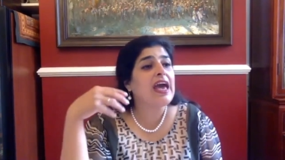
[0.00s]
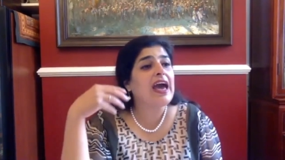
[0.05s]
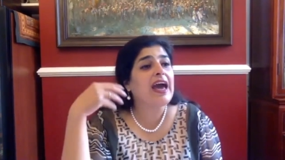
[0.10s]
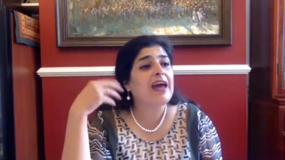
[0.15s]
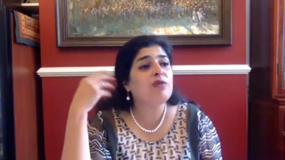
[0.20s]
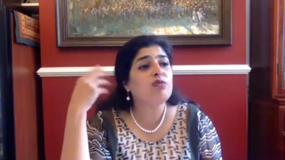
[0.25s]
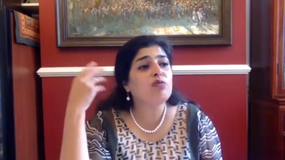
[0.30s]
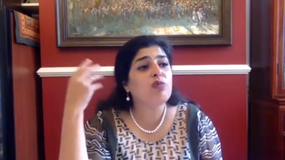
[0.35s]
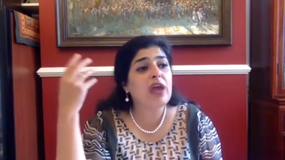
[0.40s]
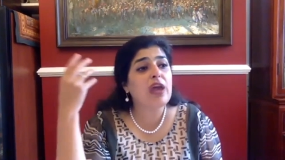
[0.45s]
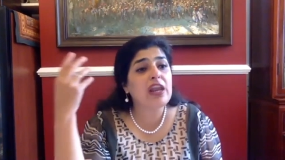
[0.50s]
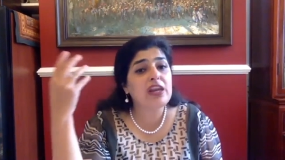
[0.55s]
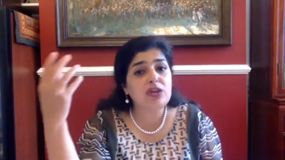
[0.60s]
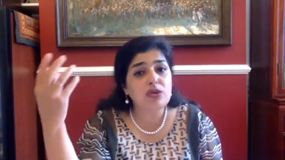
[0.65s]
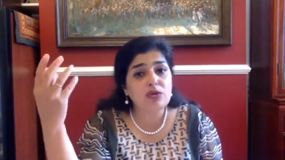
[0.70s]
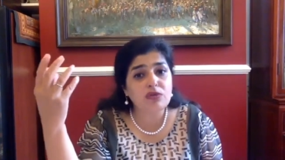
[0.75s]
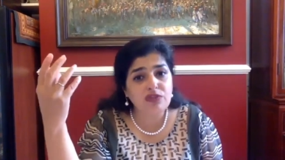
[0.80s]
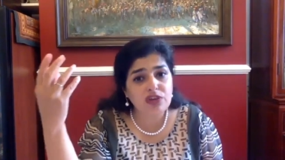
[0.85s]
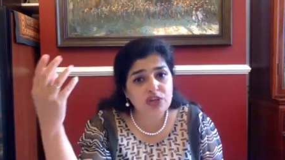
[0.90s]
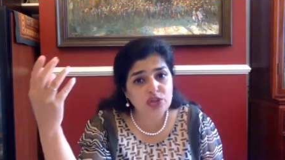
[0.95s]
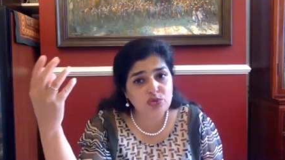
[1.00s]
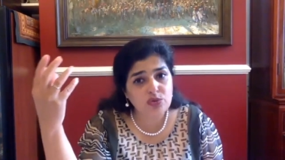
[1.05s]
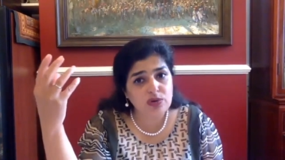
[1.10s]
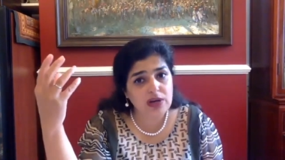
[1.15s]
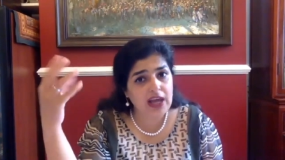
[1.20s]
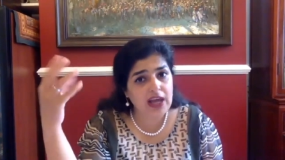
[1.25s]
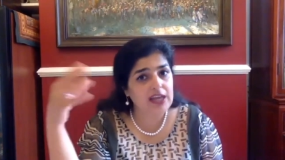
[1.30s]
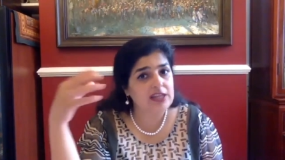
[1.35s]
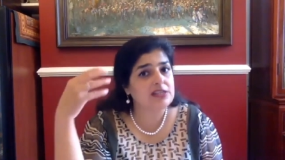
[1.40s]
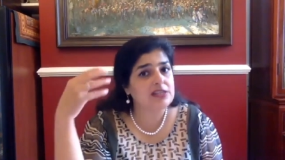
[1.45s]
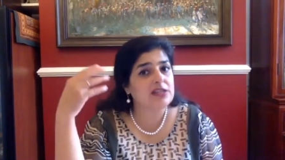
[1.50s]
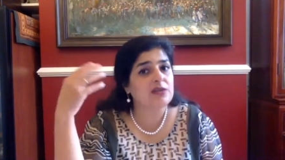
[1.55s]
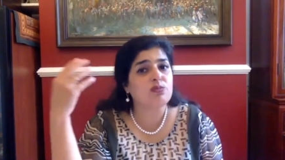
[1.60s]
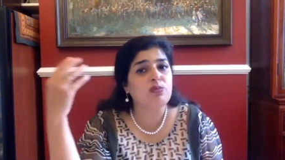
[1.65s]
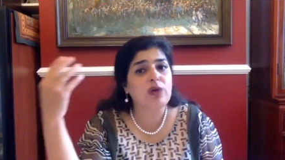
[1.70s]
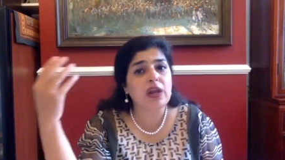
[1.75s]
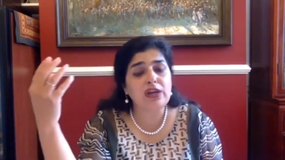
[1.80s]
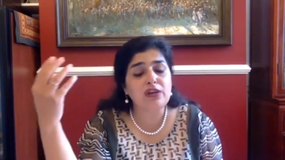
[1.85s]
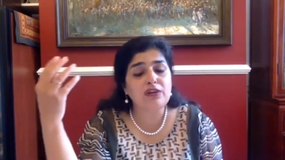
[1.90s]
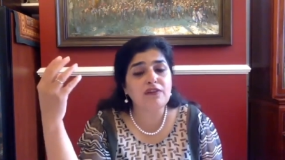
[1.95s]
and when you visualize it
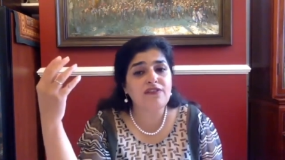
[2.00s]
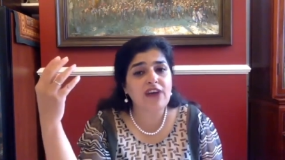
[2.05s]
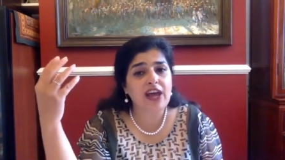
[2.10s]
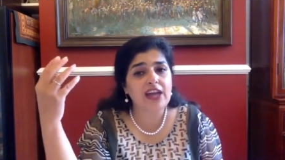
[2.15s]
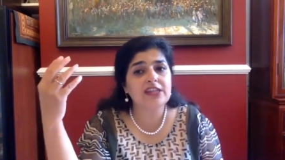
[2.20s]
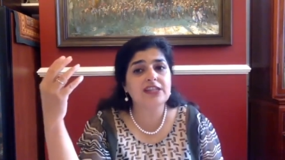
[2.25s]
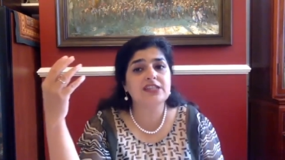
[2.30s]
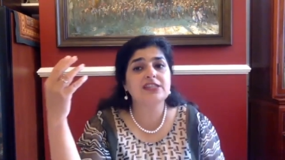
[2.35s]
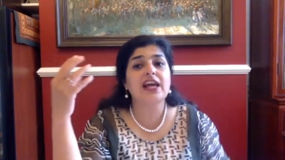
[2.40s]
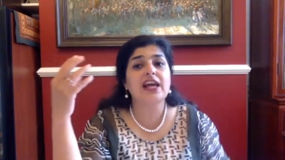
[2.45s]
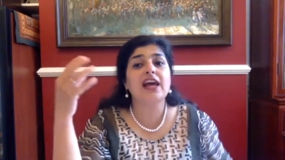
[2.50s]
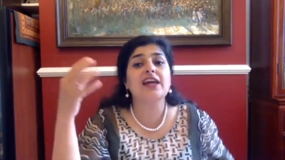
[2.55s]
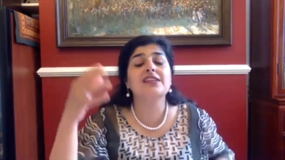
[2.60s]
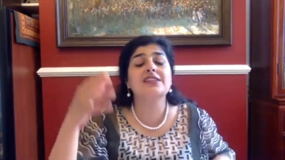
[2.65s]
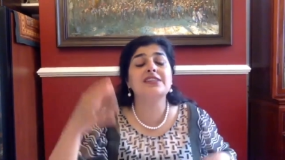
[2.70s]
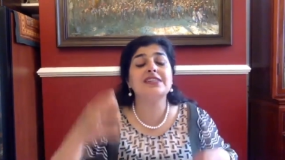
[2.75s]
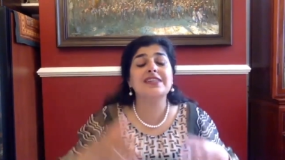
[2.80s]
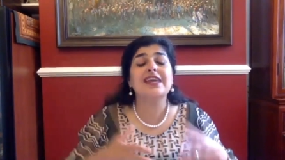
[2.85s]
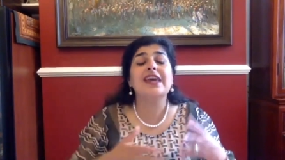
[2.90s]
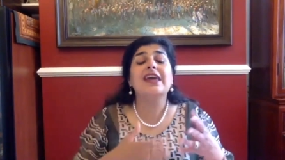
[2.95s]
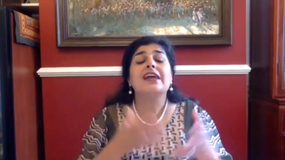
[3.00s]
when you fantasize it